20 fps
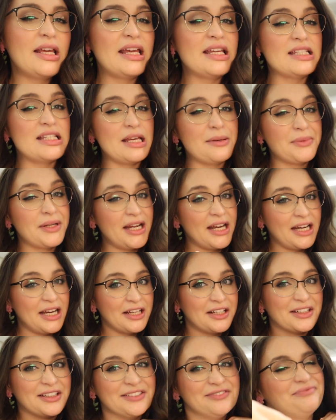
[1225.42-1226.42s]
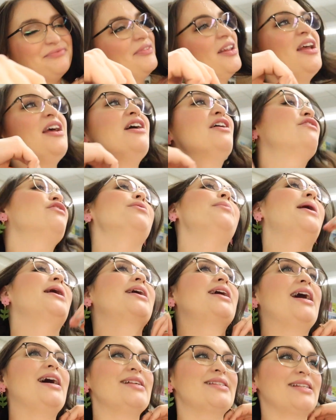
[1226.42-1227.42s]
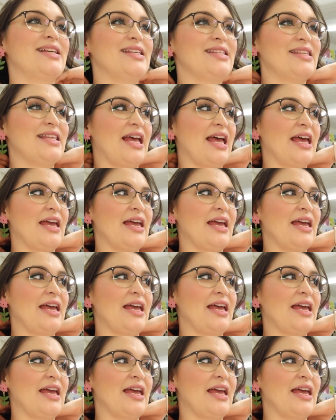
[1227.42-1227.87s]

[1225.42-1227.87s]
intimidating for my class, because